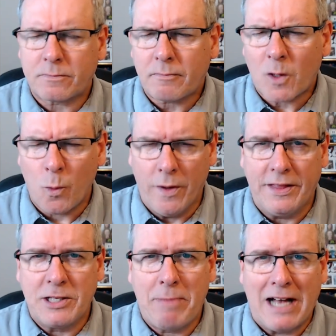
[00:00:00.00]
went
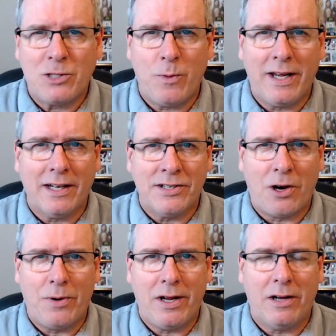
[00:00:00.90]
this past week and is
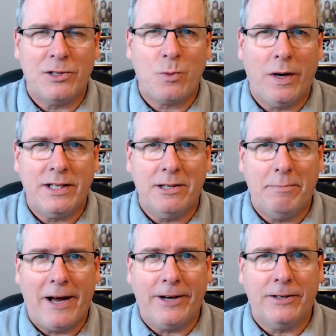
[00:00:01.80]
already on its way to the
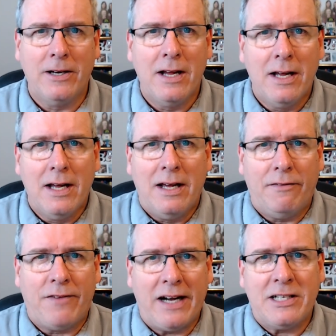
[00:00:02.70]
buyer. And
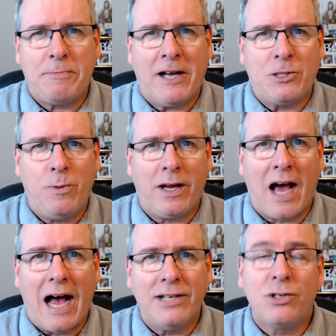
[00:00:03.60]
finally, this past week,
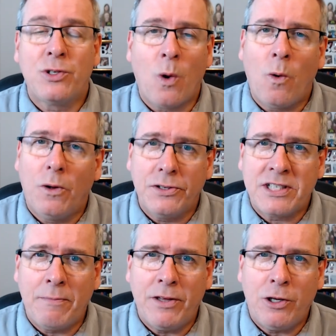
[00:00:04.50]
I sold
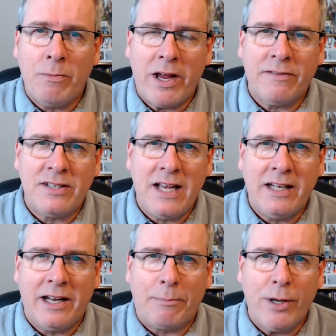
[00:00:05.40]
something you may have seen
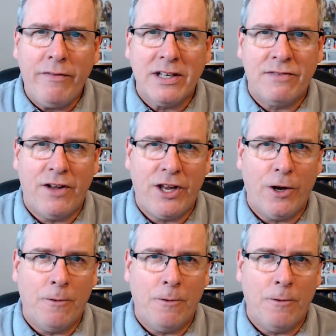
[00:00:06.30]
in a previous video,